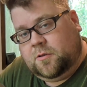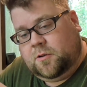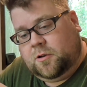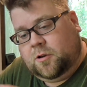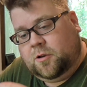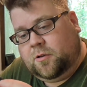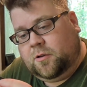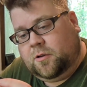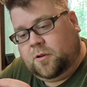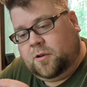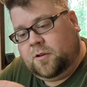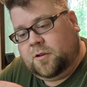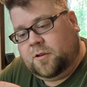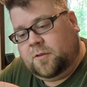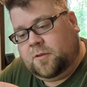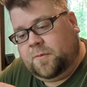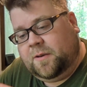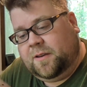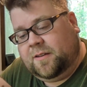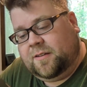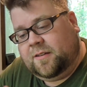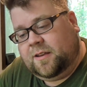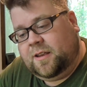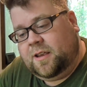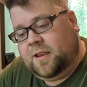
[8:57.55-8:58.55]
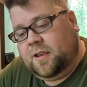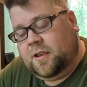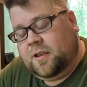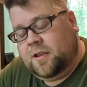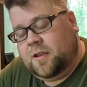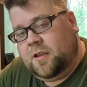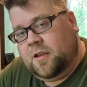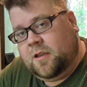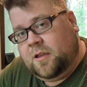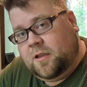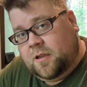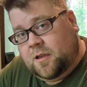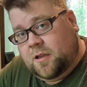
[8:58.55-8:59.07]
USB-C
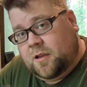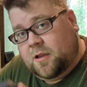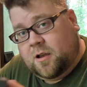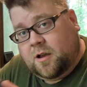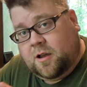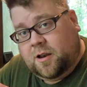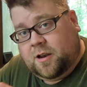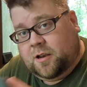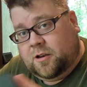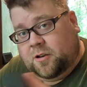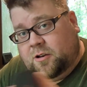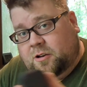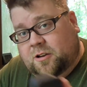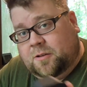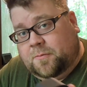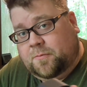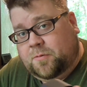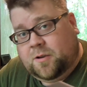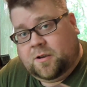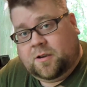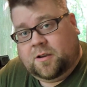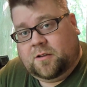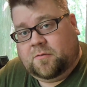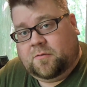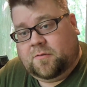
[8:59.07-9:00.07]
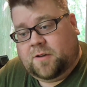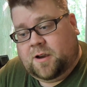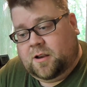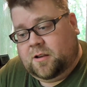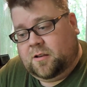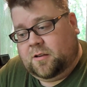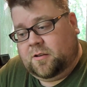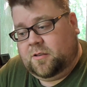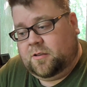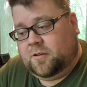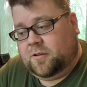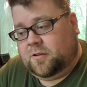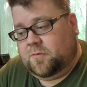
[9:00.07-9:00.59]
on it, and you just plug it right
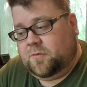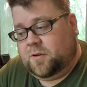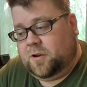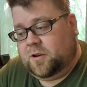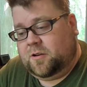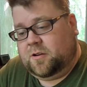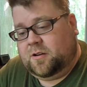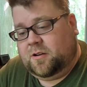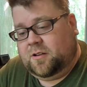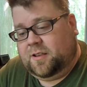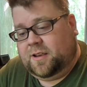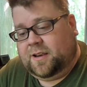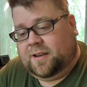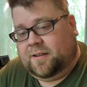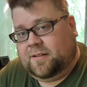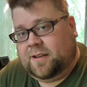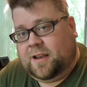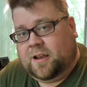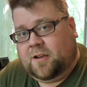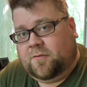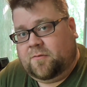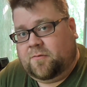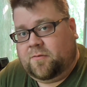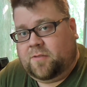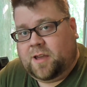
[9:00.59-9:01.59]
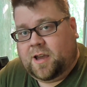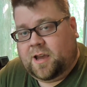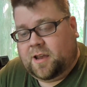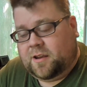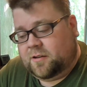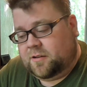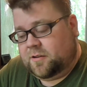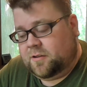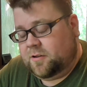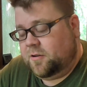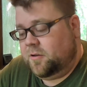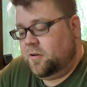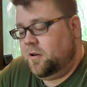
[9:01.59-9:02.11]
into the Switch, and it lays down flat.
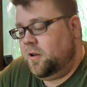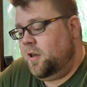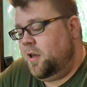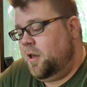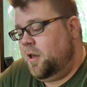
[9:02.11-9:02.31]
So,